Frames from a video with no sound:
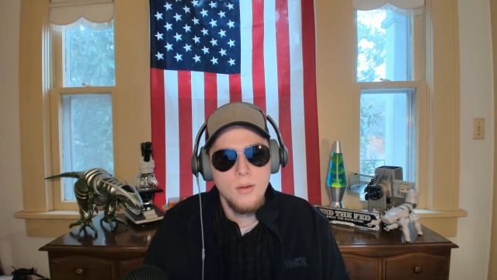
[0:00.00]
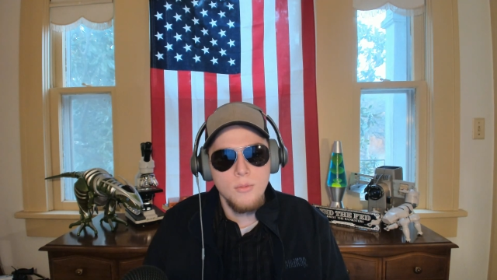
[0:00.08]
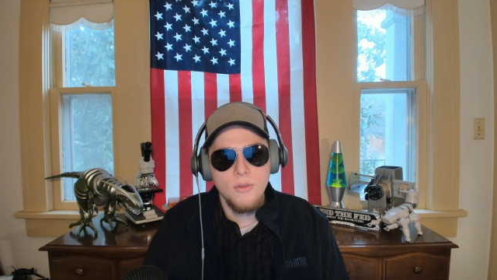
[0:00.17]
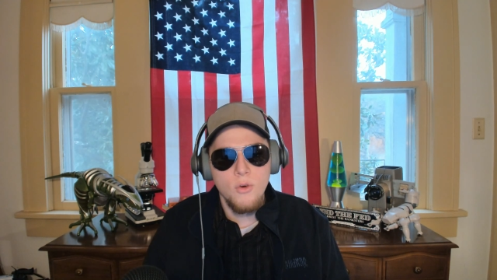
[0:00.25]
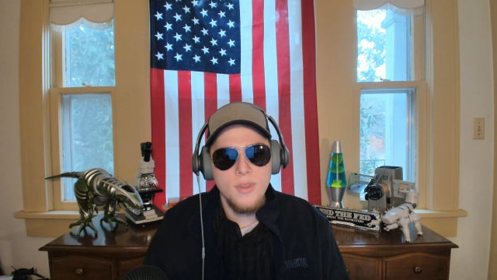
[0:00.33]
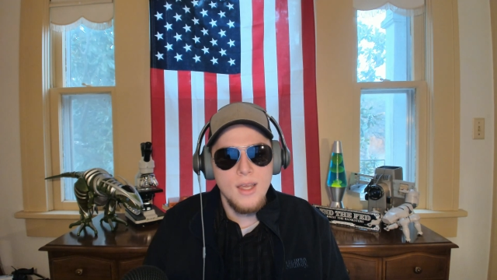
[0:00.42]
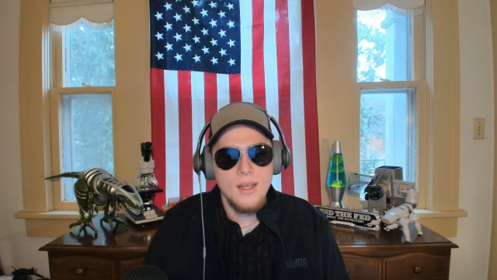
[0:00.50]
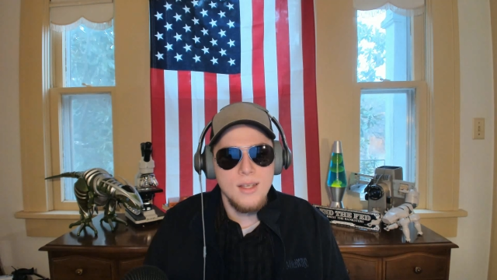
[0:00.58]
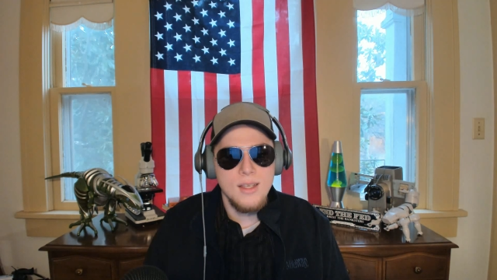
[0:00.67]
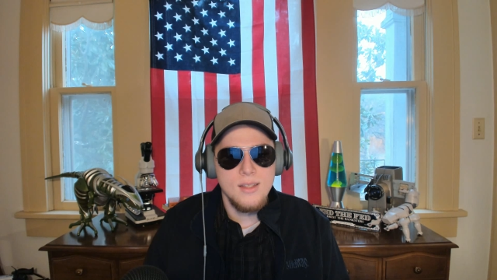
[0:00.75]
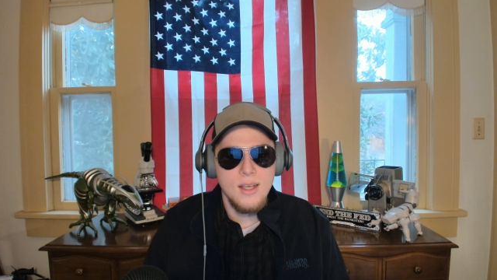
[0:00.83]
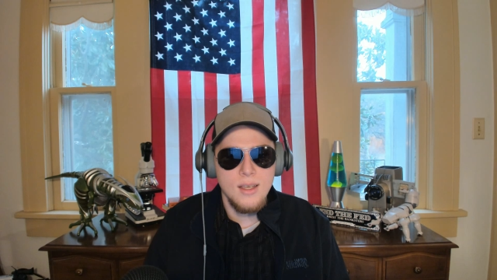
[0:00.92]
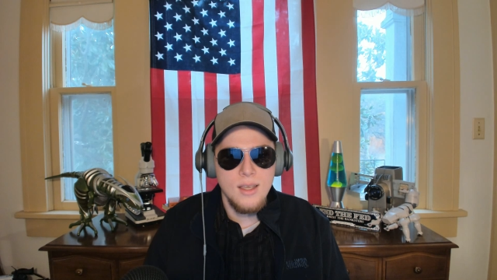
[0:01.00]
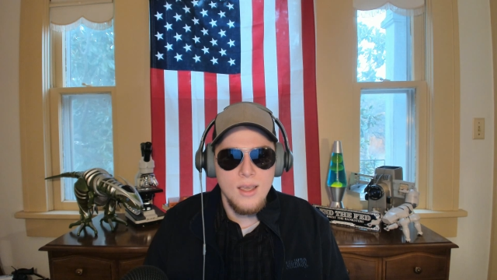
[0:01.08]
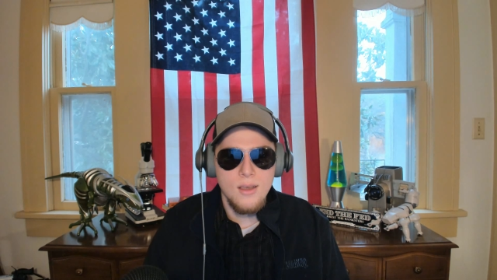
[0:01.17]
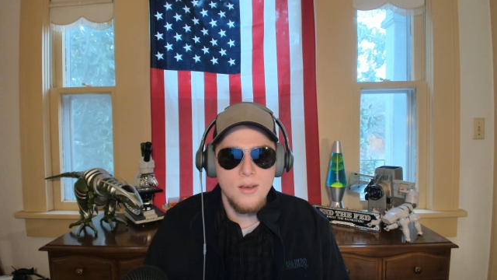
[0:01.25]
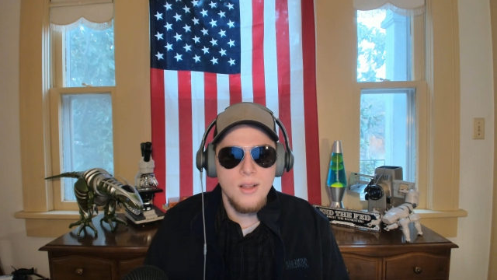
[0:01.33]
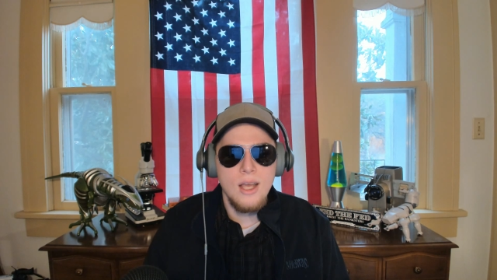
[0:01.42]
Before that testnet
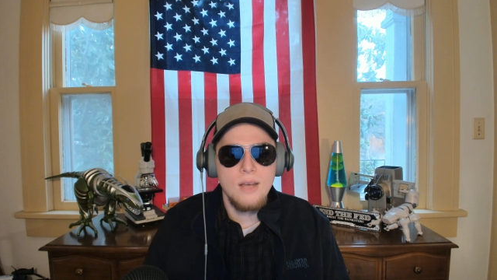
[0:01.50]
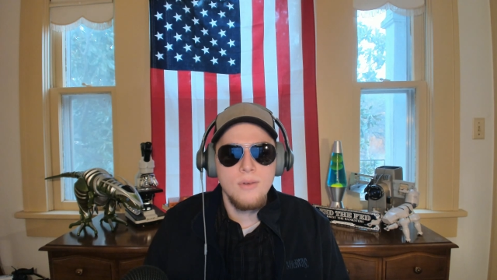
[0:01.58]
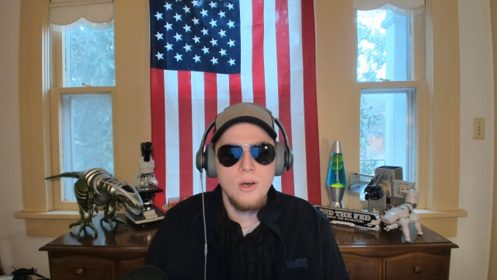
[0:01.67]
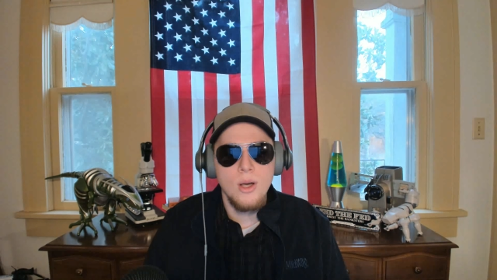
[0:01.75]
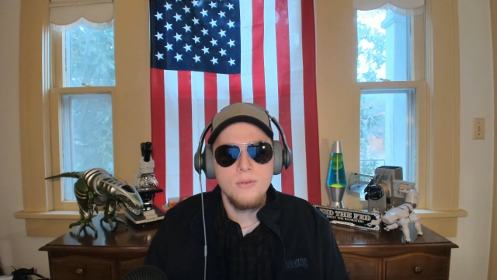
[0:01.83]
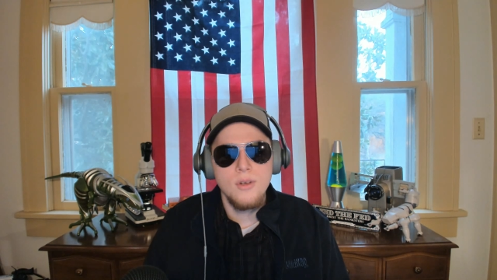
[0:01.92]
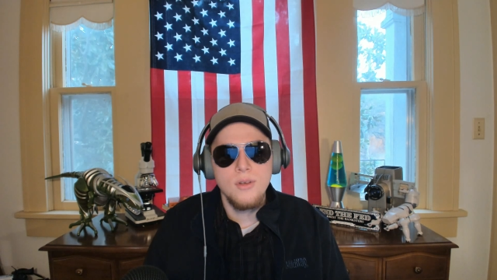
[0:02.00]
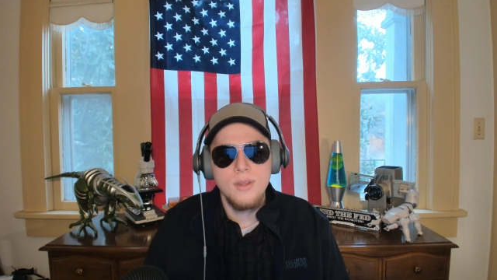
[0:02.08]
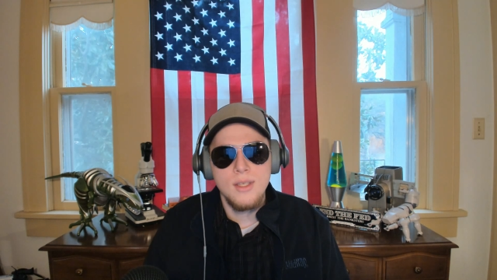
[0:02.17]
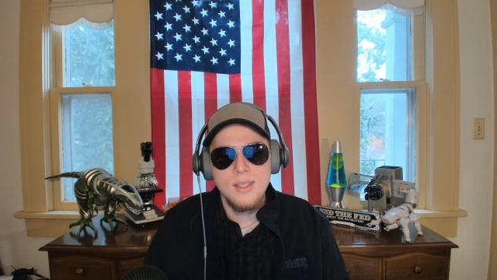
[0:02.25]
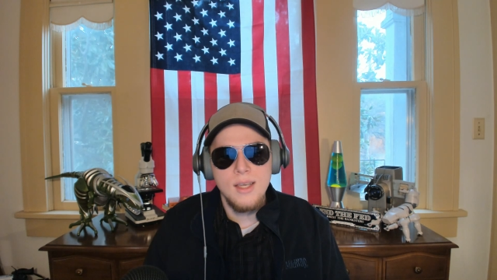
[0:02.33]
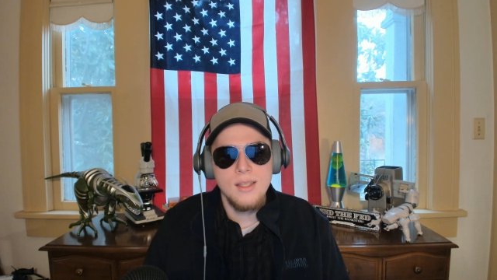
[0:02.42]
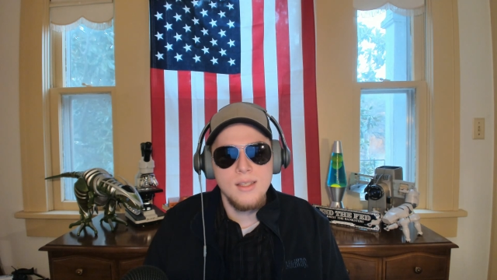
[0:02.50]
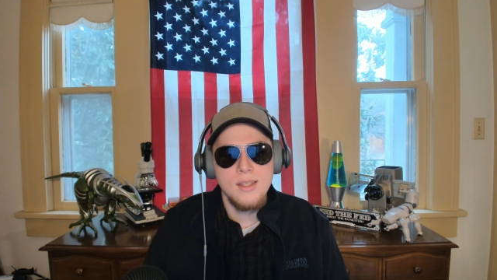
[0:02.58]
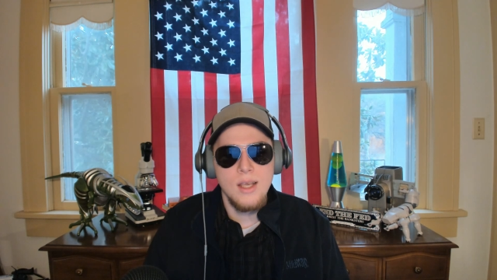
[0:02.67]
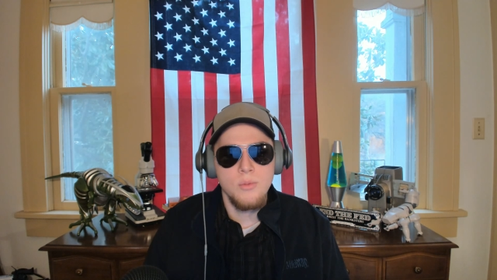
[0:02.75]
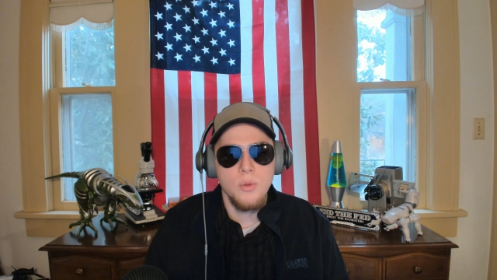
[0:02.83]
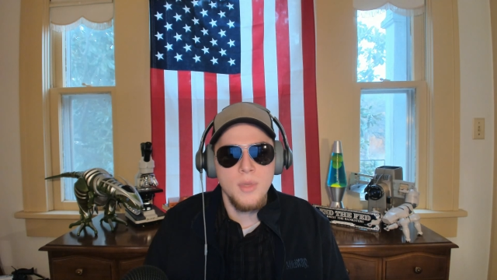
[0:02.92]
can go live, however, the second
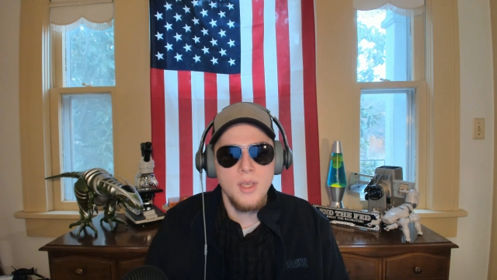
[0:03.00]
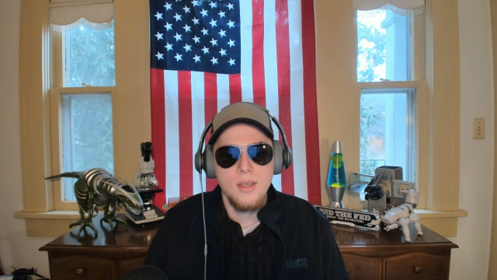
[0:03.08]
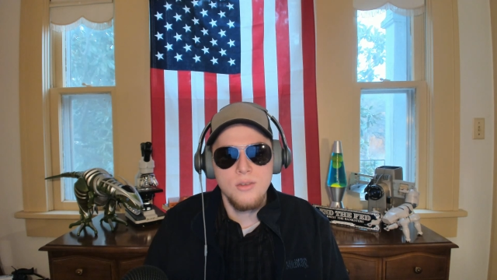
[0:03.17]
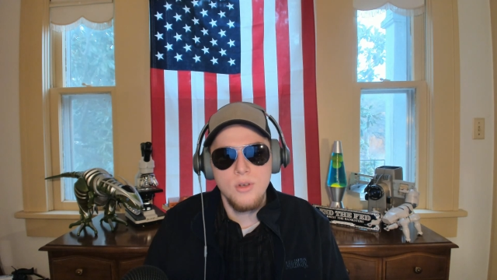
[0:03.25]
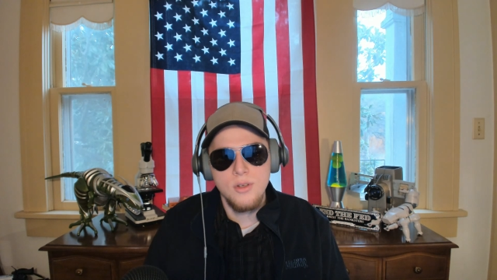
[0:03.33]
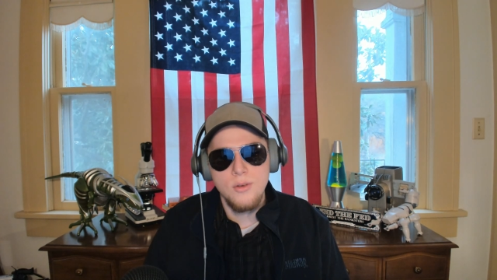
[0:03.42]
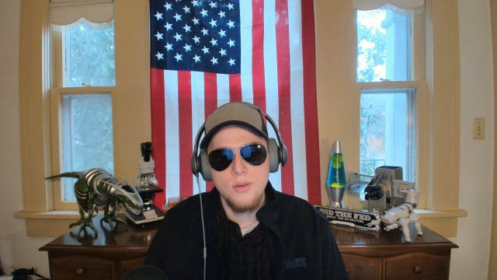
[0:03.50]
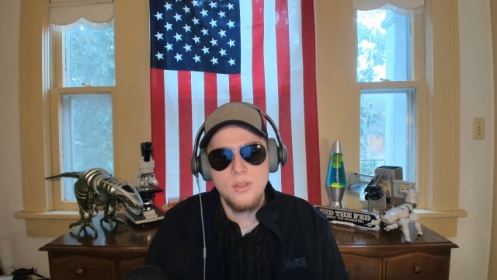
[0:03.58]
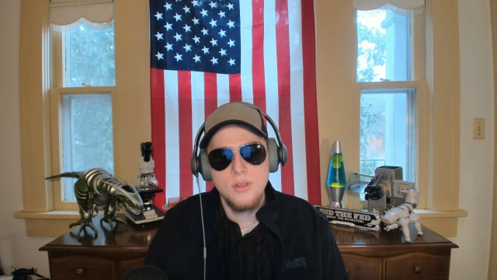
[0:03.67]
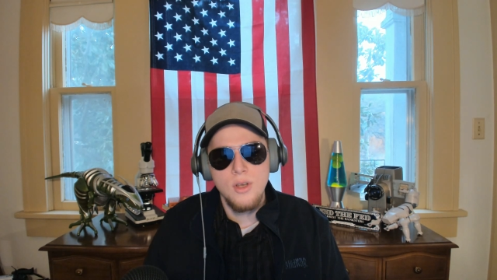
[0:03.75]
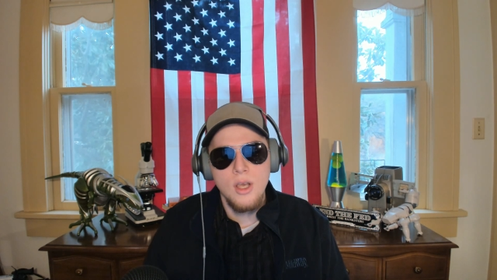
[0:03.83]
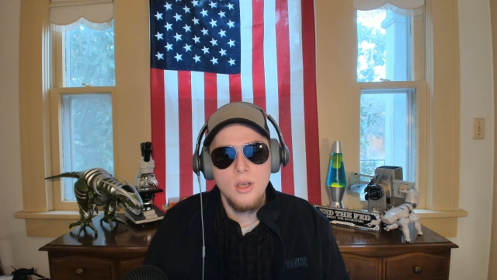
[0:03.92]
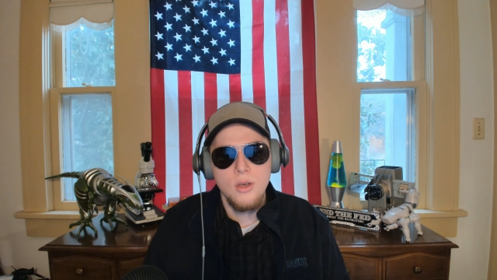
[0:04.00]
step will be introduced,